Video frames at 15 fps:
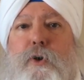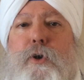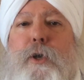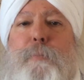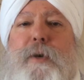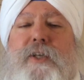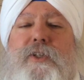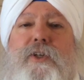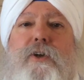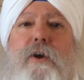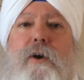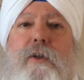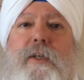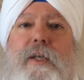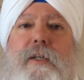Yogi
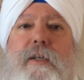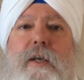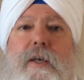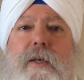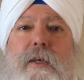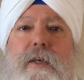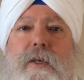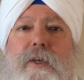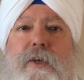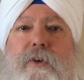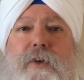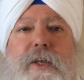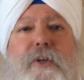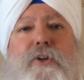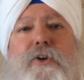Bhajan called it
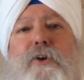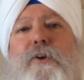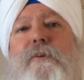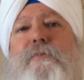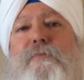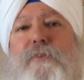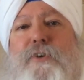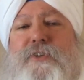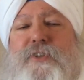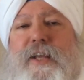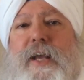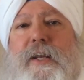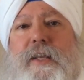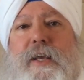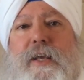your internal
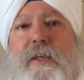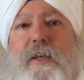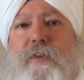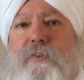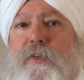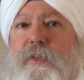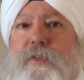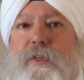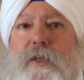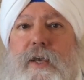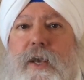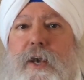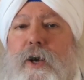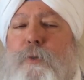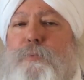first aid kit, because it
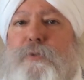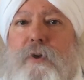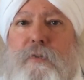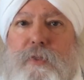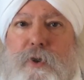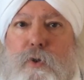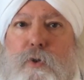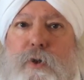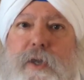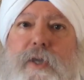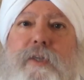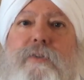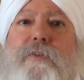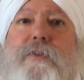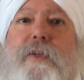helps all the
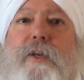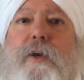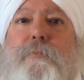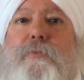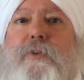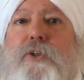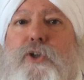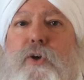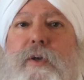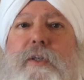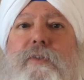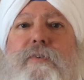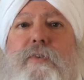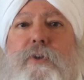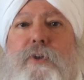organs, it helps the
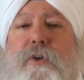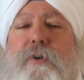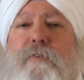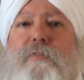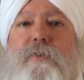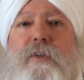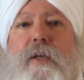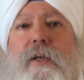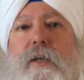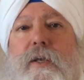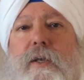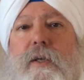joints, the nerves.